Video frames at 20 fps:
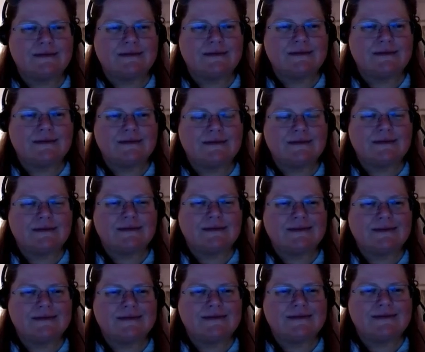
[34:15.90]

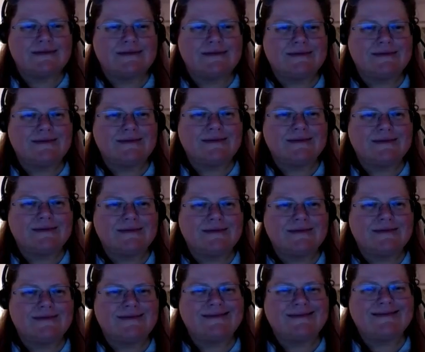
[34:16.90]

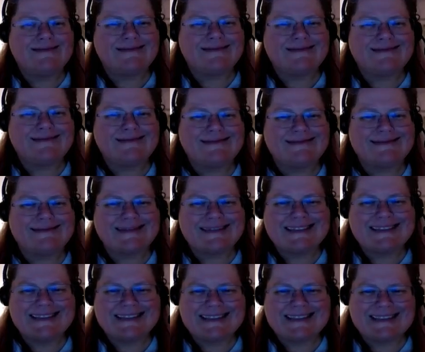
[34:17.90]

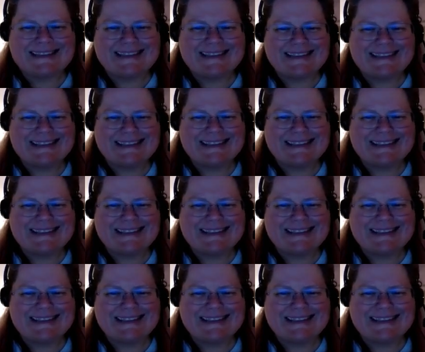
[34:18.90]
No words are spoken by the person on screen.